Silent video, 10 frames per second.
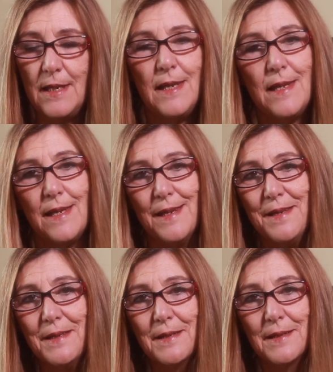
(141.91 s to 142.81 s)

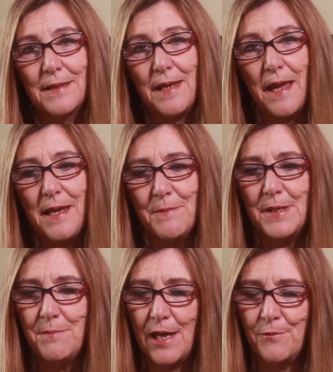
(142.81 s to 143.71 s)
He came
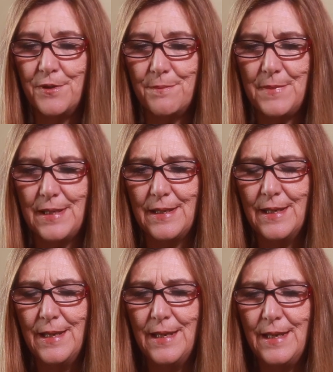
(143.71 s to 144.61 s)
and met with me.
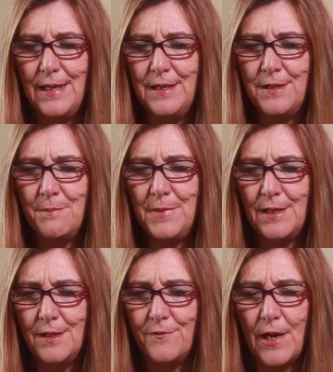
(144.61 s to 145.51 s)
And in the
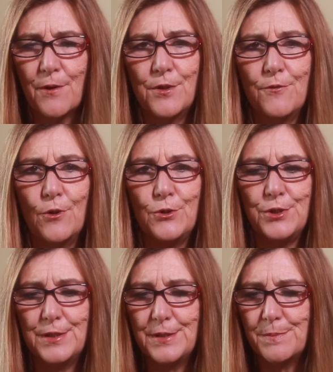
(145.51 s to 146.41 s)
middle of our
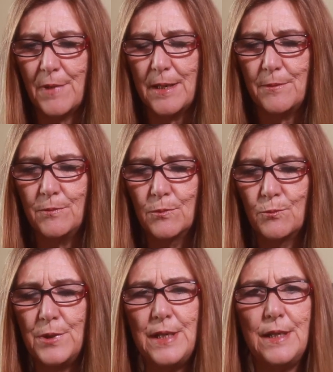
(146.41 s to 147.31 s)
devotions, my
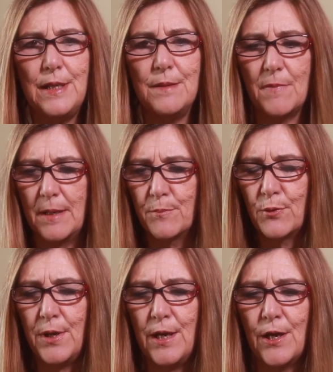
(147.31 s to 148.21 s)
reading, my
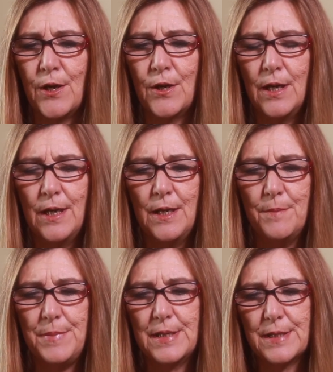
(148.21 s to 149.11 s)
prayer,
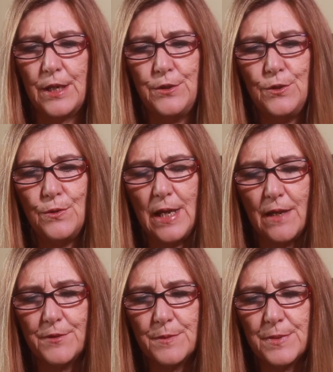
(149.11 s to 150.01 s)
because I do
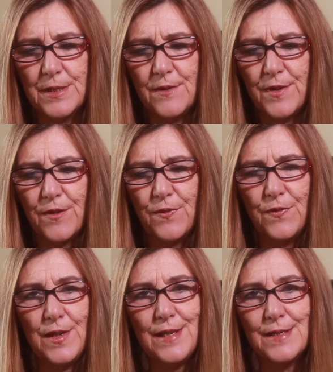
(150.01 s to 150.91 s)
have specific
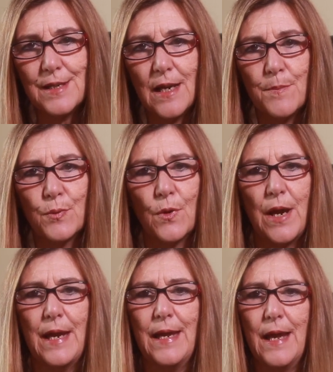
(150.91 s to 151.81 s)
things that I
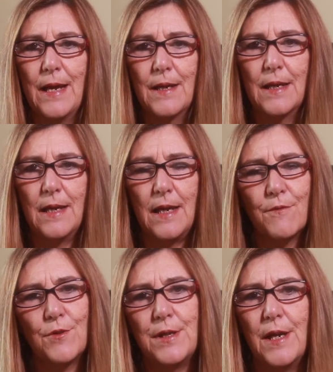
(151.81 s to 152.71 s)
pray
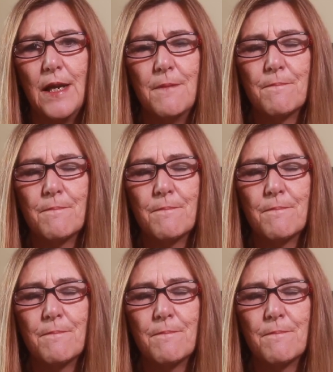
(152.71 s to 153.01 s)
every day.